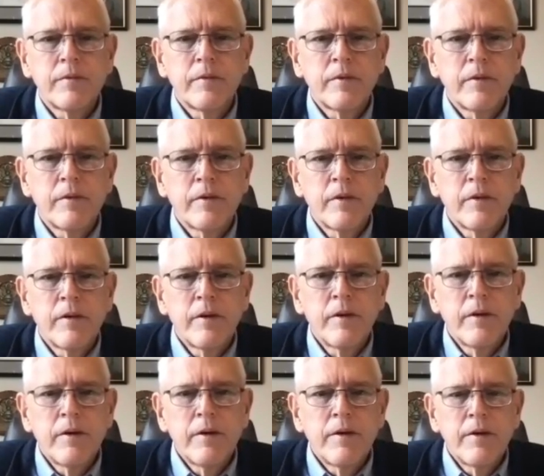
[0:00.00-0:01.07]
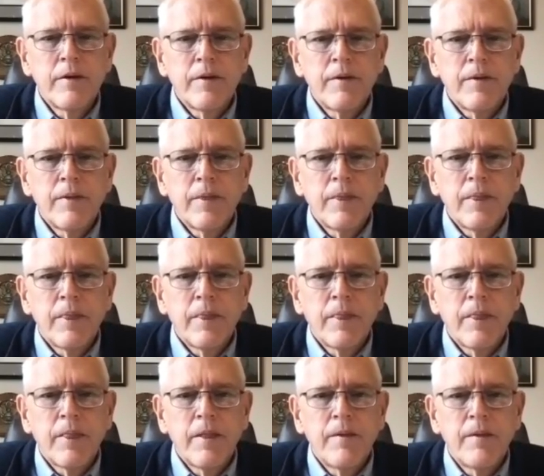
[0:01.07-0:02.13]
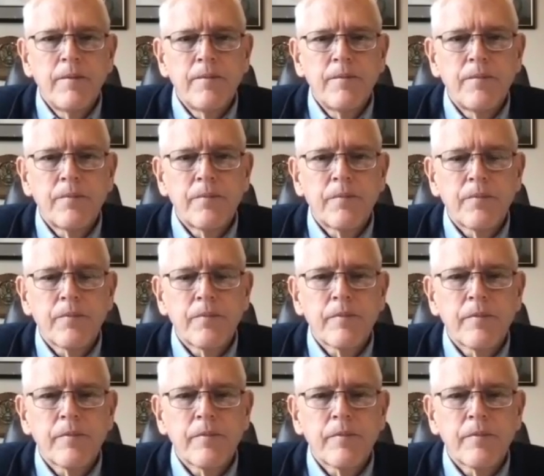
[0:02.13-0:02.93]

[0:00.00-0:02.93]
This person isn't speaking.